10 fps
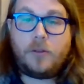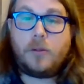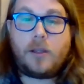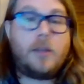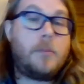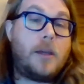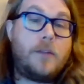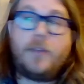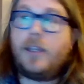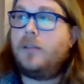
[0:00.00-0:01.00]
You were talking
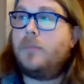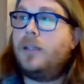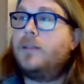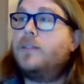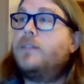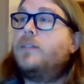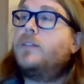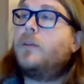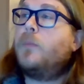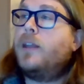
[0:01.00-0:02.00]
about vitamins.
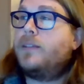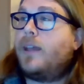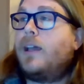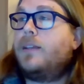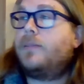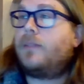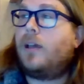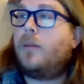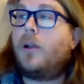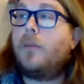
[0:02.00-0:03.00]
Someone has asked,
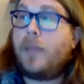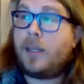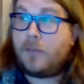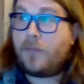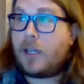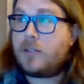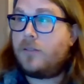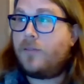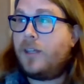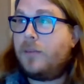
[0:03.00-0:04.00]
um, are
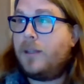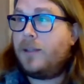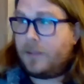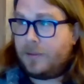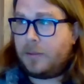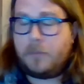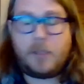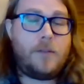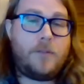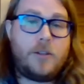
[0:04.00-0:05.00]
manufactured vitamins as
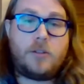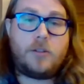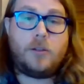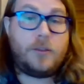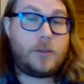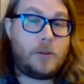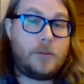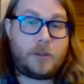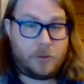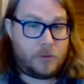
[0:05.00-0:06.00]
beneficial as
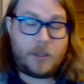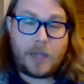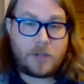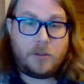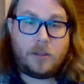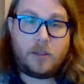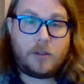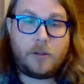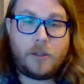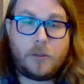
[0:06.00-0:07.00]
those naturally
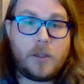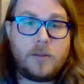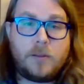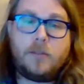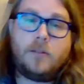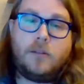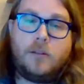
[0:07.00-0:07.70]
occurring ones?